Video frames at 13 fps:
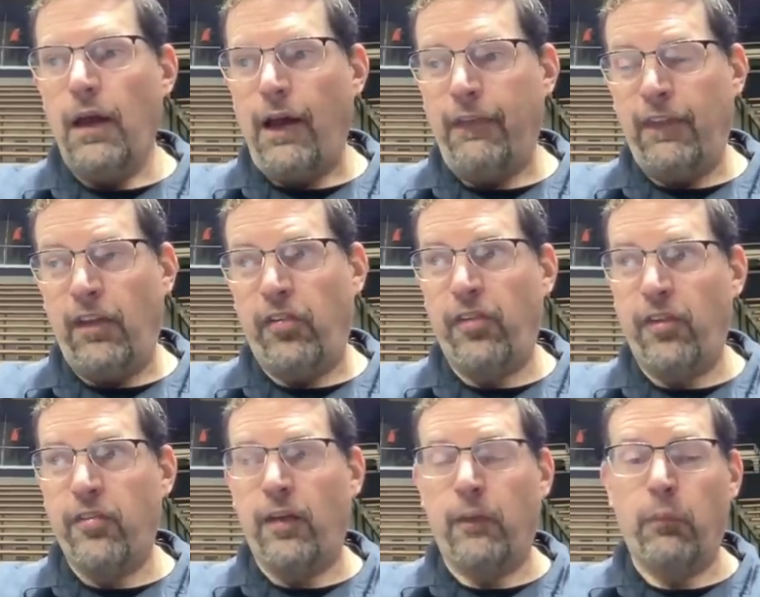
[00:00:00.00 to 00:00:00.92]
and the
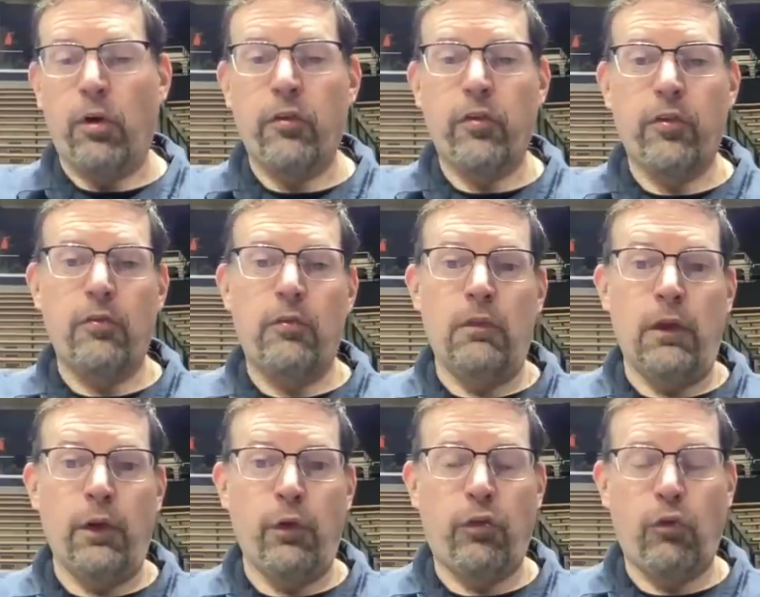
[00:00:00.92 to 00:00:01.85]
assist numbers,
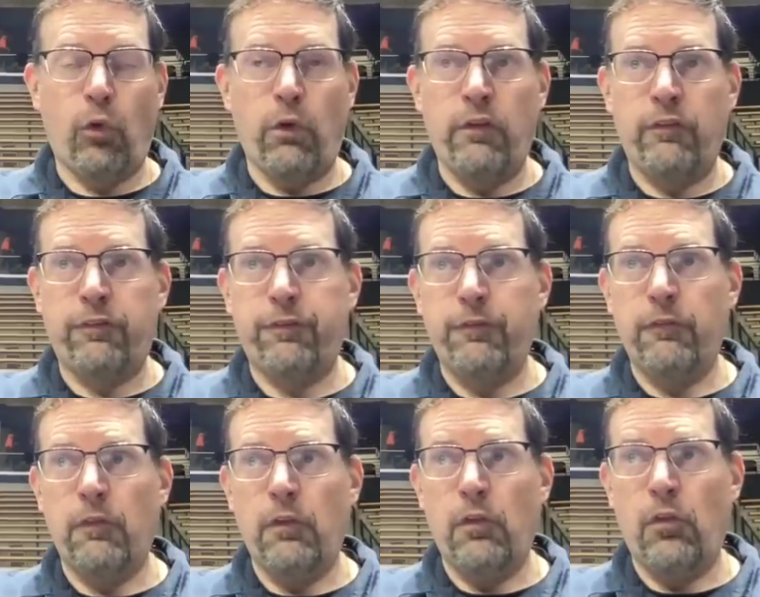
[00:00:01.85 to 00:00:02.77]
you know, sort of
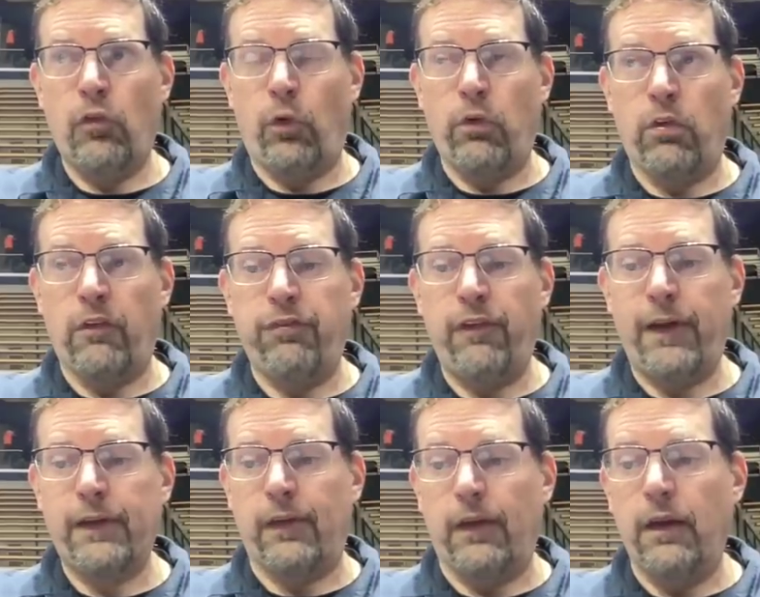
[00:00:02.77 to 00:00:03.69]
sort of
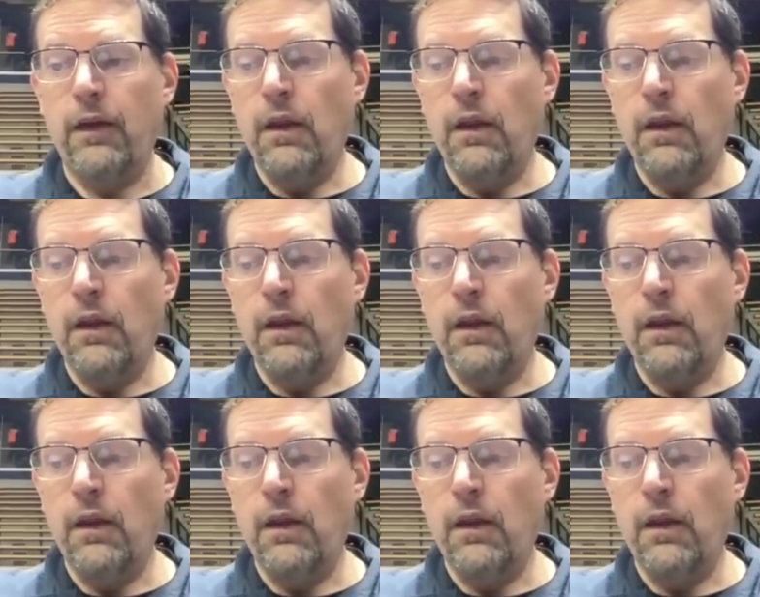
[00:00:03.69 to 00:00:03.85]
reflect it.